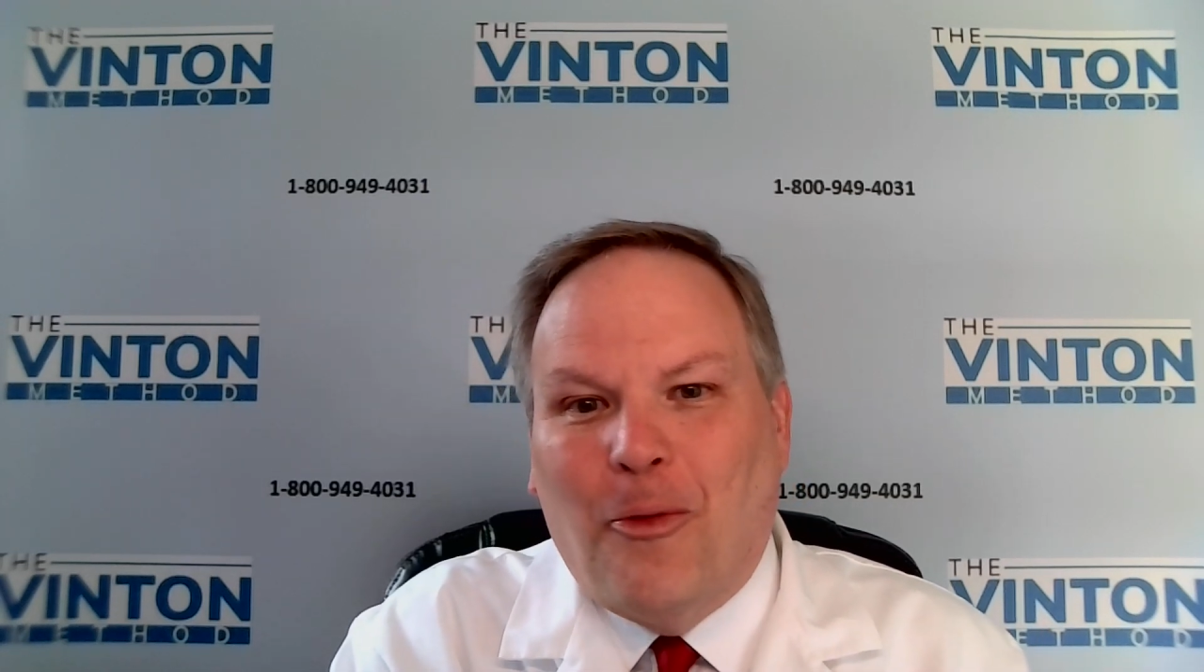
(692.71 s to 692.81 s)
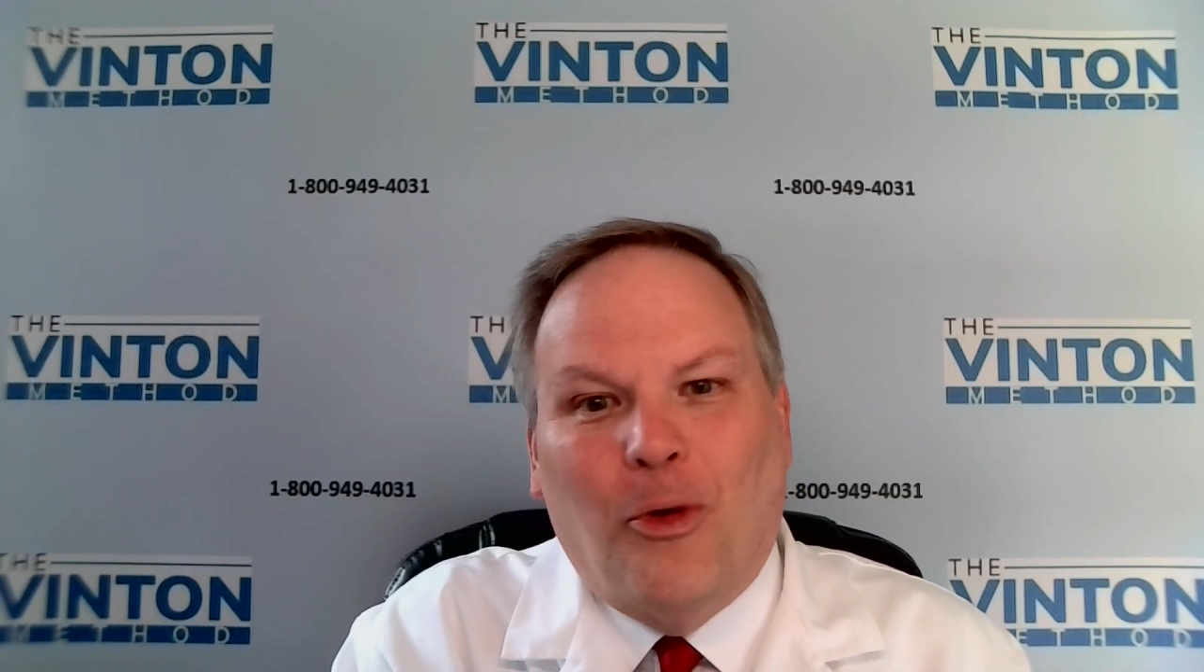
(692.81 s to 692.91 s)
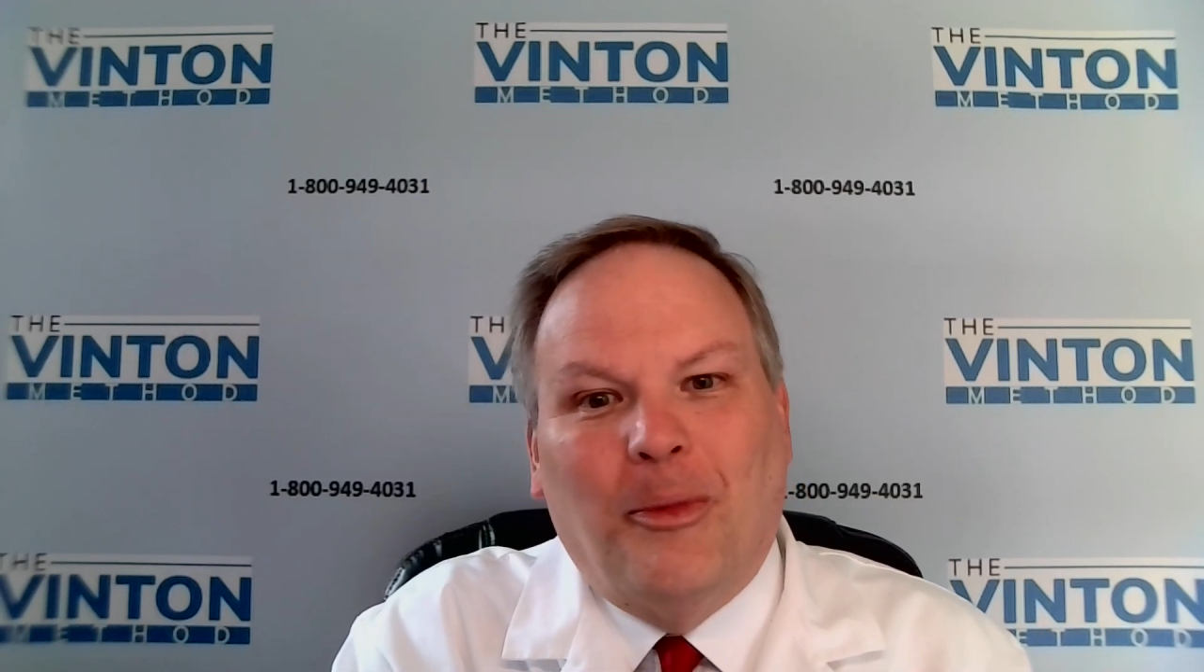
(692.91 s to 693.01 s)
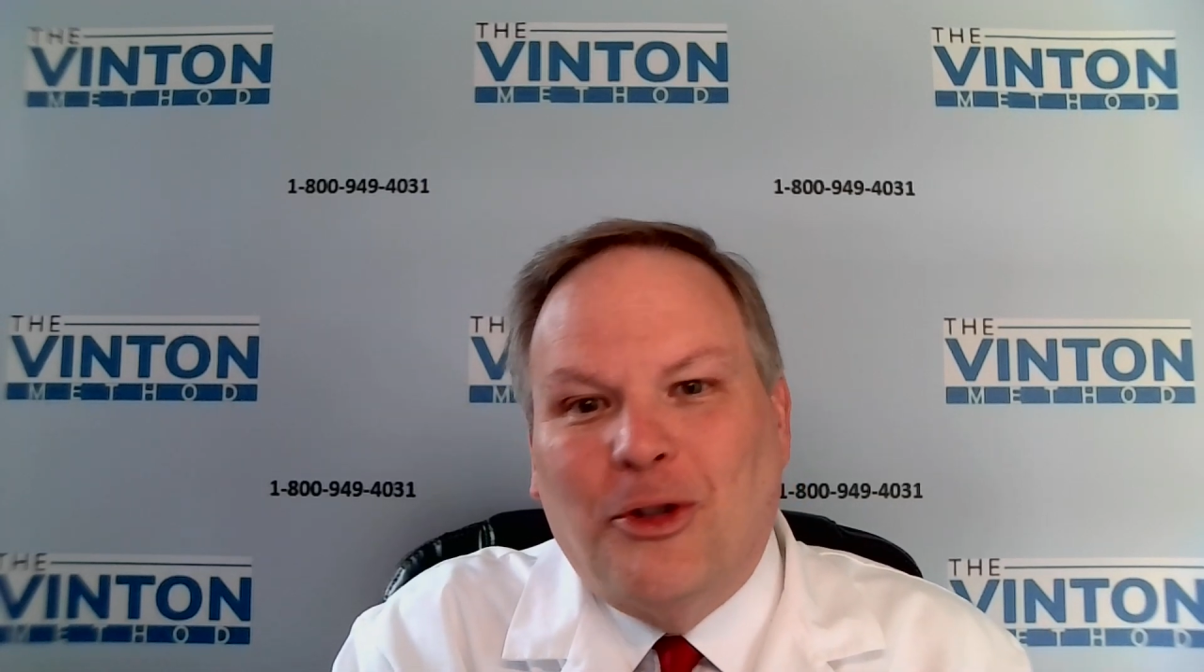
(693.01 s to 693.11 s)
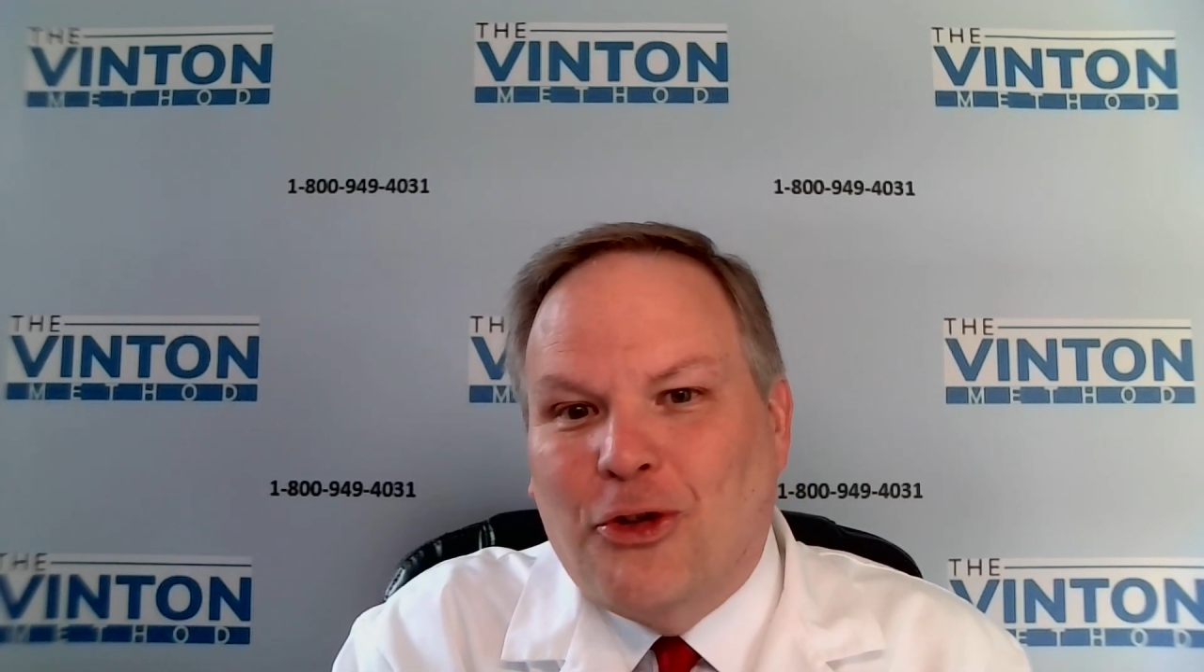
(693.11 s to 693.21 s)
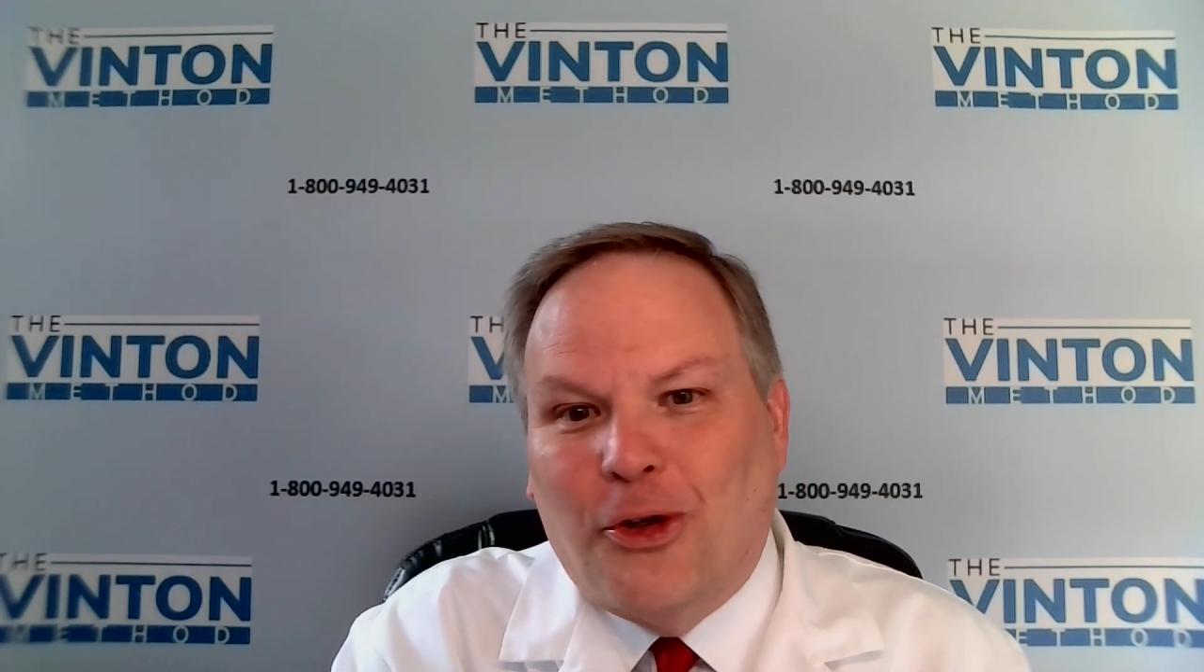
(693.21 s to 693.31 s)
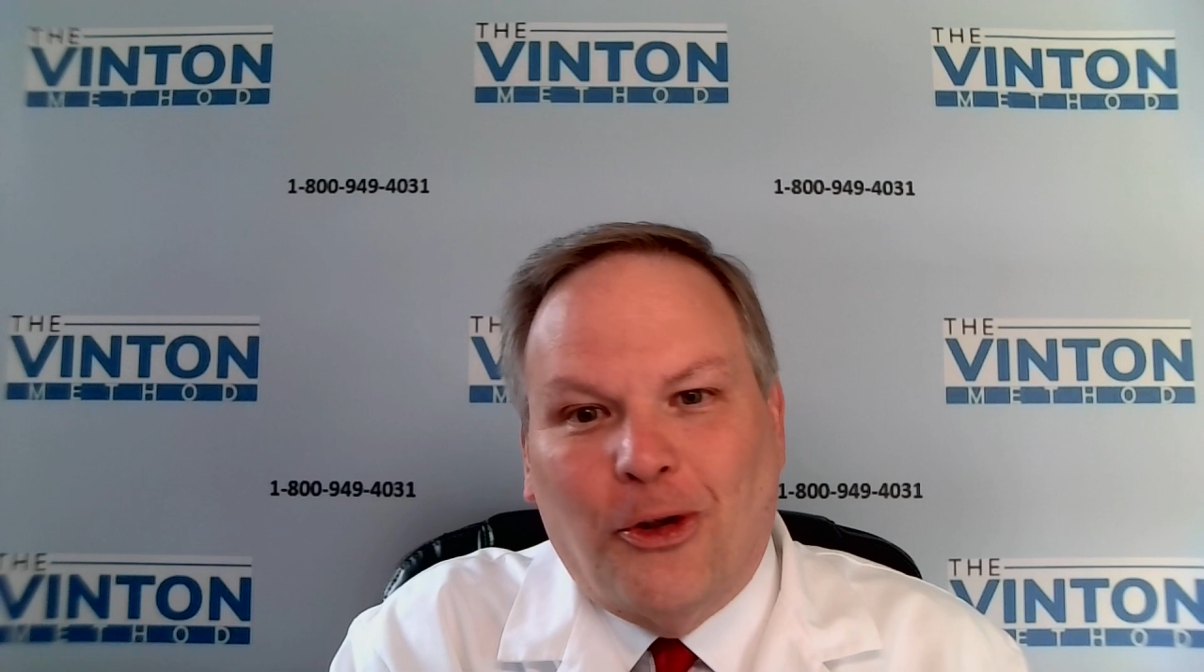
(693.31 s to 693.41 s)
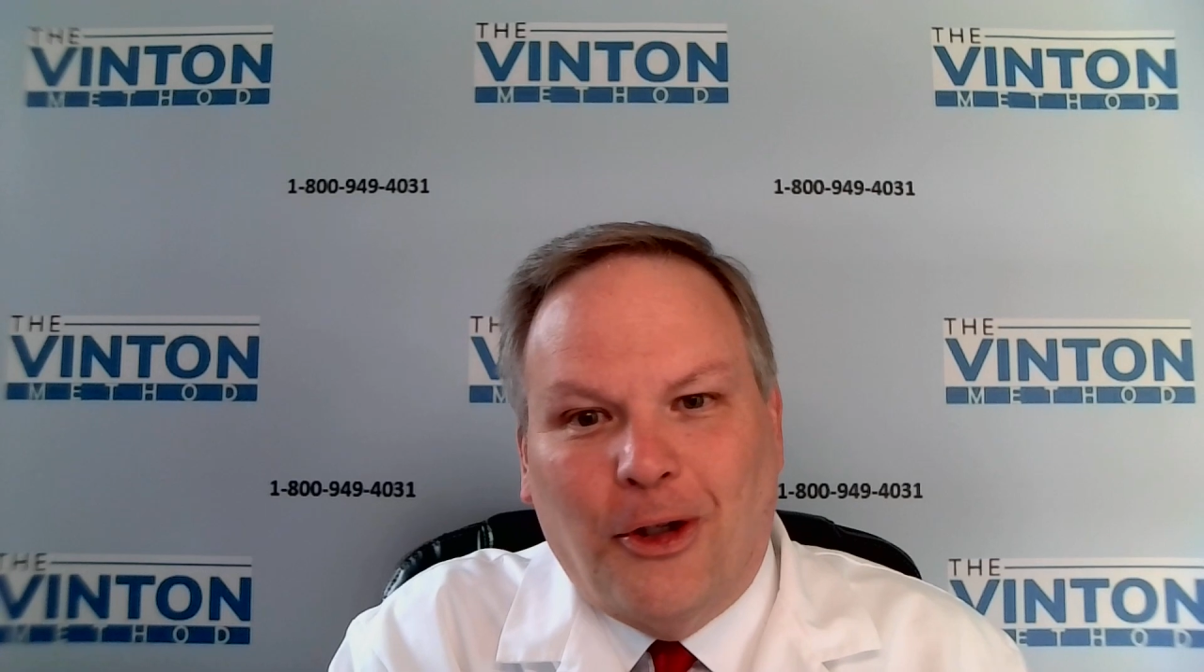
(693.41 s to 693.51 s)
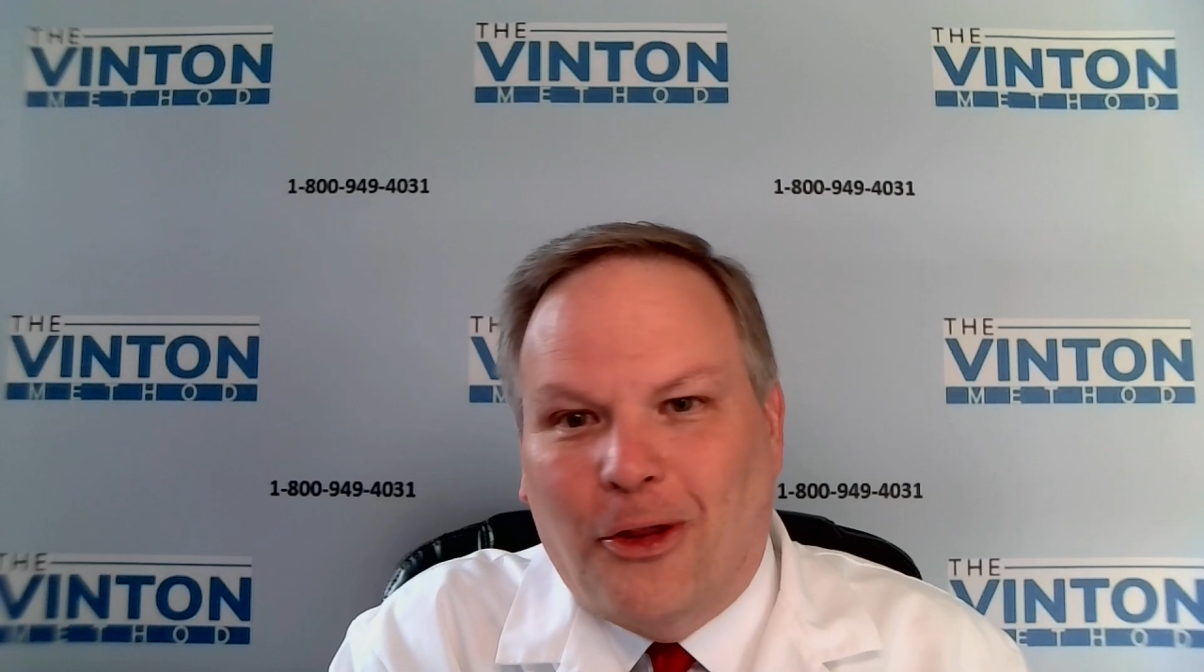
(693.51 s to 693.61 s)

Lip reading: woman Shirley